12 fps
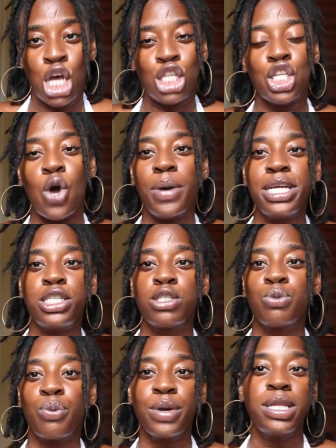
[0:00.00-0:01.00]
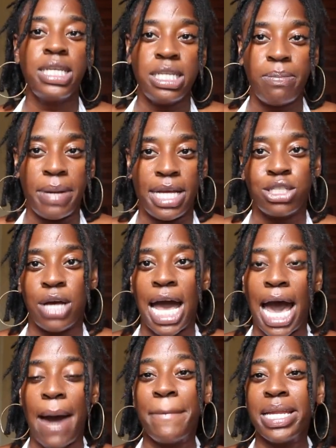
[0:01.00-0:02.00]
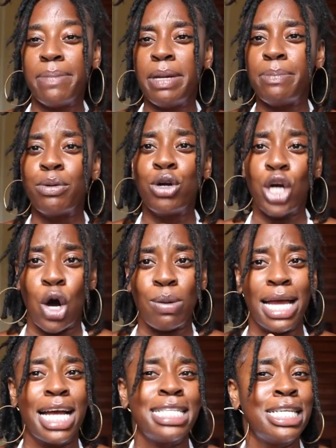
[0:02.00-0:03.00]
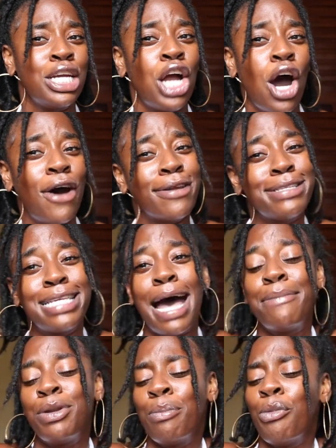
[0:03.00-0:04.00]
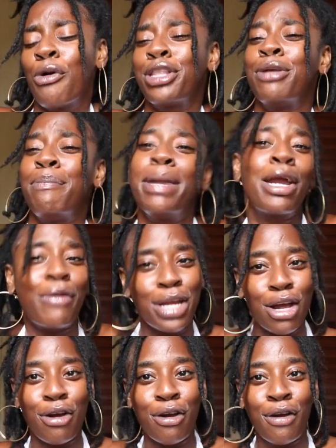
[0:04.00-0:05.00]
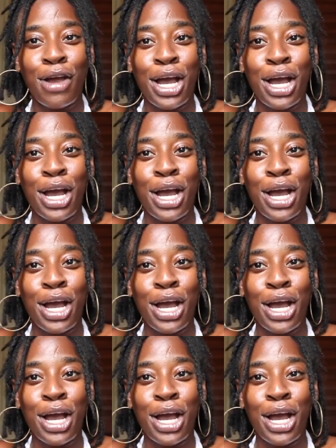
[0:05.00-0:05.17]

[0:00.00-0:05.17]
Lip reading: So it just really depends on how many people go. Like I tell you all the time, the more the merrier.